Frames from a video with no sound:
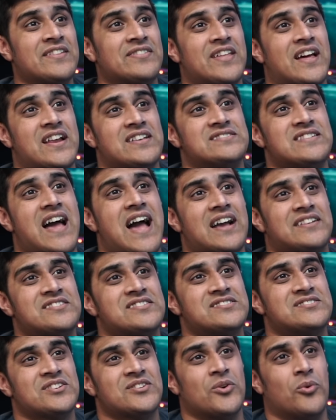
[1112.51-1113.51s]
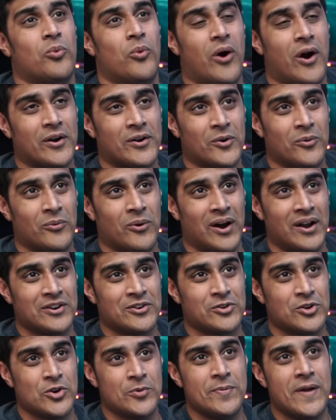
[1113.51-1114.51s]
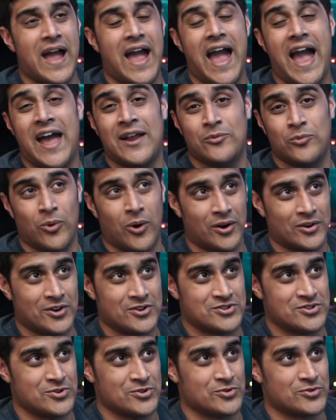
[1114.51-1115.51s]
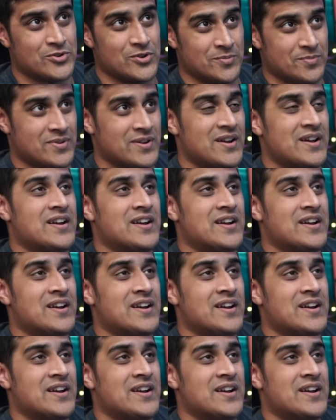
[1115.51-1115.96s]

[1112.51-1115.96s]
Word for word: that has access to the Water 1 group and Water 2 group.